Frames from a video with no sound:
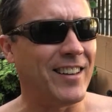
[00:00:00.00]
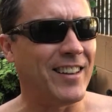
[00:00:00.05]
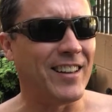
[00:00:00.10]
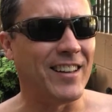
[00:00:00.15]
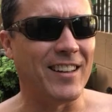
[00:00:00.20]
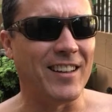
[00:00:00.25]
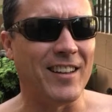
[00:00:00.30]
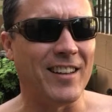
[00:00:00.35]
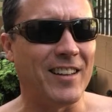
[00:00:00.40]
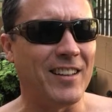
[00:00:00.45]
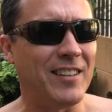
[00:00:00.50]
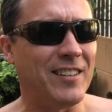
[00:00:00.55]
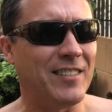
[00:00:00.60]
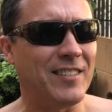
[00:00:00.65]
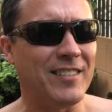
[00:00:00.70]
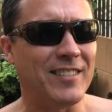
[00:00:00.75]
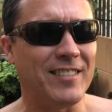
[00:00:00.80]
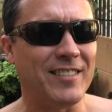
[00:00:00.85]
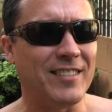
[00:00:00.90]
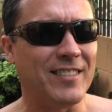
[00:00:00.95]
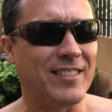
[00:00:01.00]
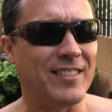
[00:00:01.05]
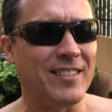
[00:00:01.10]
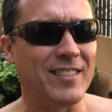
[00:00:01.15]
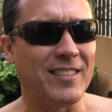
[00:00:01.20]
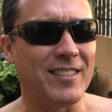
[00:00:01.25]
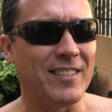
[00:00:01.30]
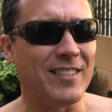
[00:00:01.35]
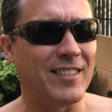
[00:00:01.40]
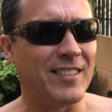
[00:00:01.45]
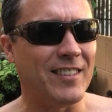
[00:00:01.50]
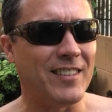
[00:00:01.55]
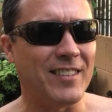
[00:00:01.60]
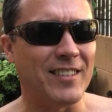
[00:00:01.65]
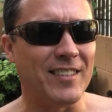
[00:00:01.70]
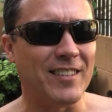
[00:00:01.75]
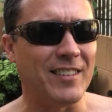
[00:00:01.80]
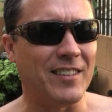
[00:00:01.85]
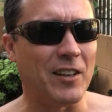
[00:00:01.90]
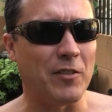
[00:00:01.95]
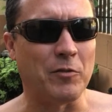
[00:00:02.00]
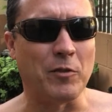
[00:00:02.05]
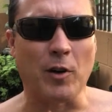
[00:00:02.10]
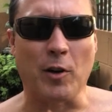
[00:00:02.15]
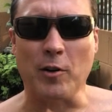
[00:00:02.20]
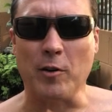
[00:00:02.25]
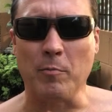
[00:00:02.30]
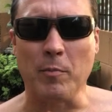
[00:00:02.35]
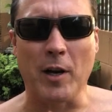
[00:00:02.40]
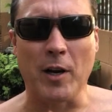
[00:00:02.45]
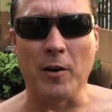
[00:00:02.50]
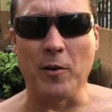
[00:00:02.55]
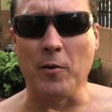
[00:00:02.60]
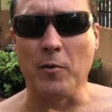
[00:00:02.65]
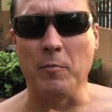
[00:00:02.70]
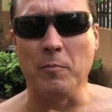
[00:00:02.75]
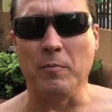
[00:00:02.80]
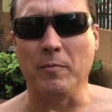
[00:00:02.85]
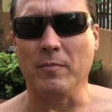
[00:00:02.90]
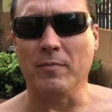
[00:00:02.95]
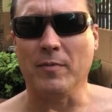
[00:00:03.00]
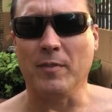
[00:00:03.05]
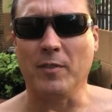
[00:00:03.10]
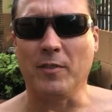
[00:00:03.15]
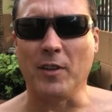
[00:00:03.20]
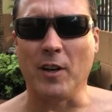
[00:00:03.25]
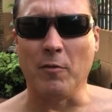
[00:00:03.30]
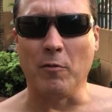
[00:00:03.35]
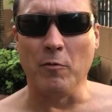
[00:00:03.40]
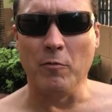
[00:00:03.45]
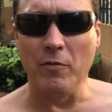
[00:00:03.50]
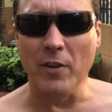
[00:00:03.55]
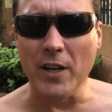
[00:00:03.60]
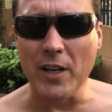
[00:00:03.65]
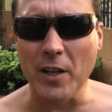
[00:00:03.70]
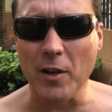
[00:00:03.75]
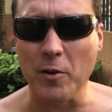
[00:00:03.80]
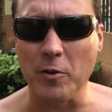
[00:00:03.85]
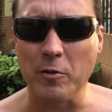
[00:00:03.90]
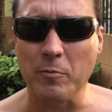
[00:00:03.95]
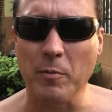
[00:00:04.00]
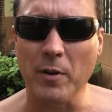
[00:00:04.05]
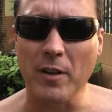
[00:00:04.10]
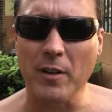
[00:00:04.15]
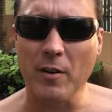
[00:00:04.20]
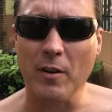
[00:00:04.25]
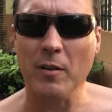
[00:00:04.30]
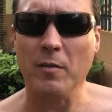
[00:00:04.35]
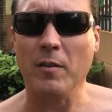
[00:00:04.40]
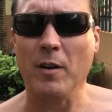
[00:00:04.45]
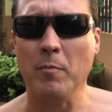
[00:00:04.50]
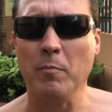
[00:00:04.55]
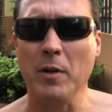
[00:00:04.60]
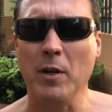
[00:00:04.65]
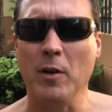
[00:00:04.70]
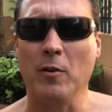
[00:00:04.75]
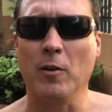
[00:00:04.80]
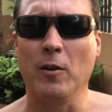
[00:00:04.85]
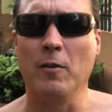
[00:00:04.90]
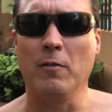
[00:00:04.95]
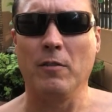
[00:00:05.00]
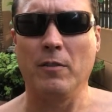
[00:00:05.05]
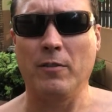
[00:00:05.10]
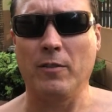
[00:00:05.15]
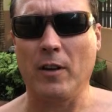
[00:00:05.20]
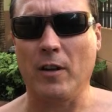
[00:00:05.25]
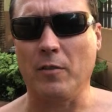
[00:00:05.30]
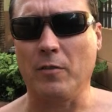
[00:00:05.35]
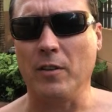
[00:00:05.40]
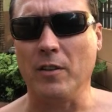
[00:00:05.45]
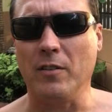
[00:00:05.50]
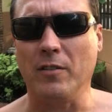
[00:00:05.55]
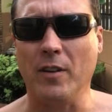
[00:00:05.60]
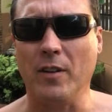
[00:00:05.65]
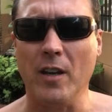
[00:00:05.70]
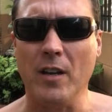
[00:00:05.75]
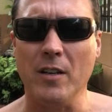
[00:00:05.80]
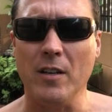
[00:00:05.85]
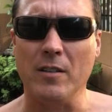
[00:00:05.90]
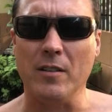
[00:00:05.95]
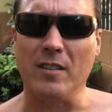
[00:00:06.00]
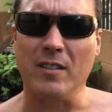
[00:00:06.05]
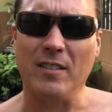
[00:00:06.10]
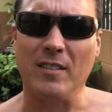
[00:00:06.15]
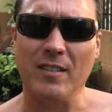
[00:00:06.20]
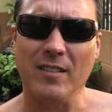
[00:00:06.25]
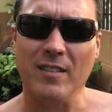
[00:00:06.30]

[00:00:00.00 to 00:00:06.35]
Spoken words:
And I've talked about it on several videos, but you know, I've been all over Southeast Asia.